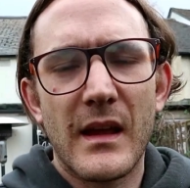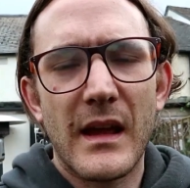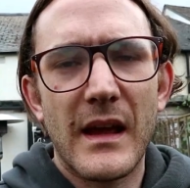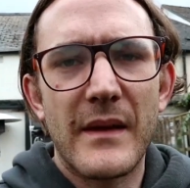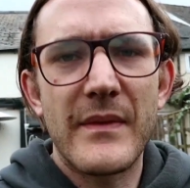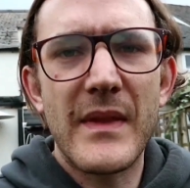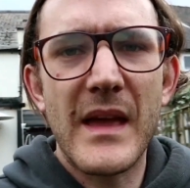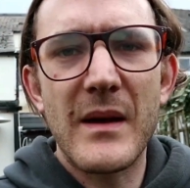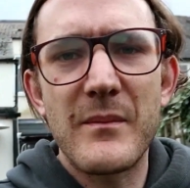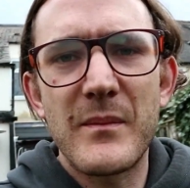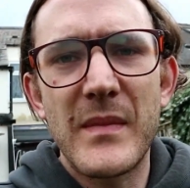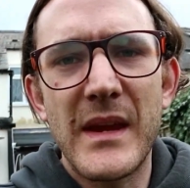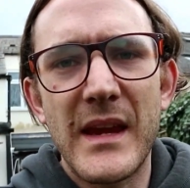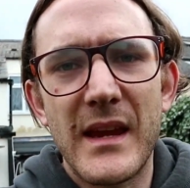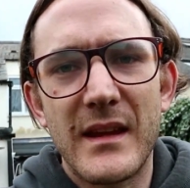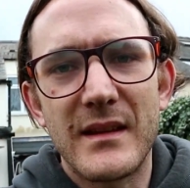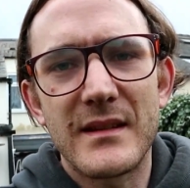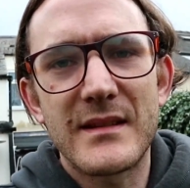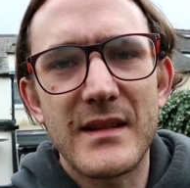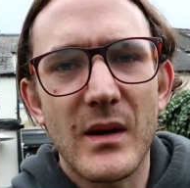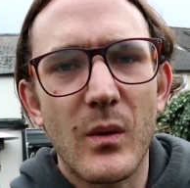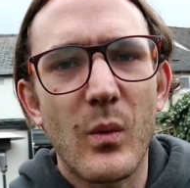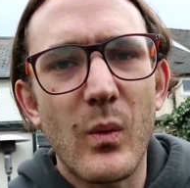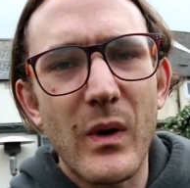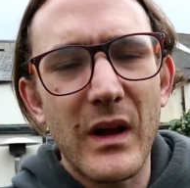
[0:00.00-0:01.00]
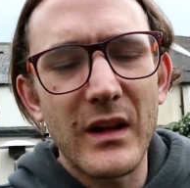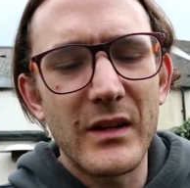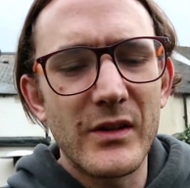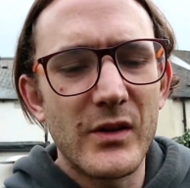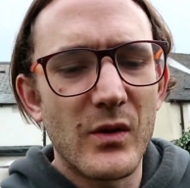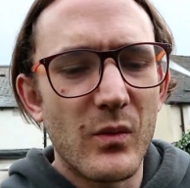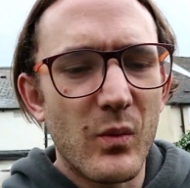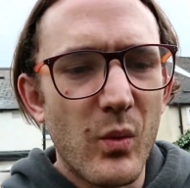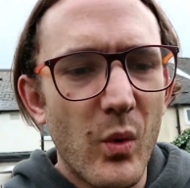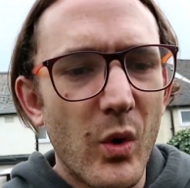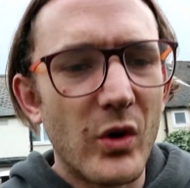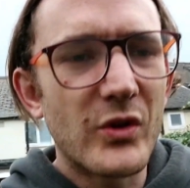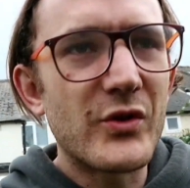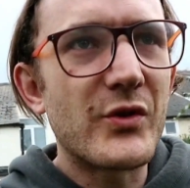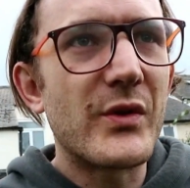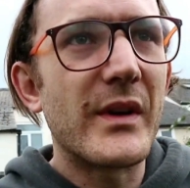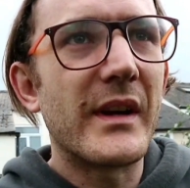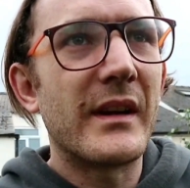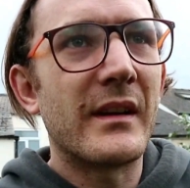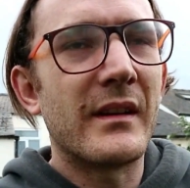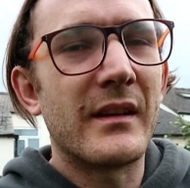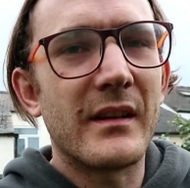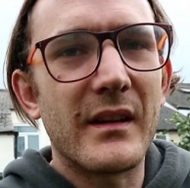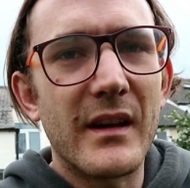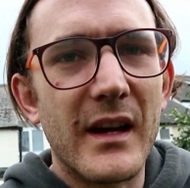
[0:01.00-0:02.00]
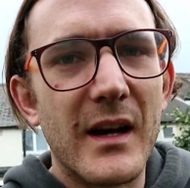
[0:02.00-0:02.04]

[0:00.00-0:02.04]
and that means that while you're watering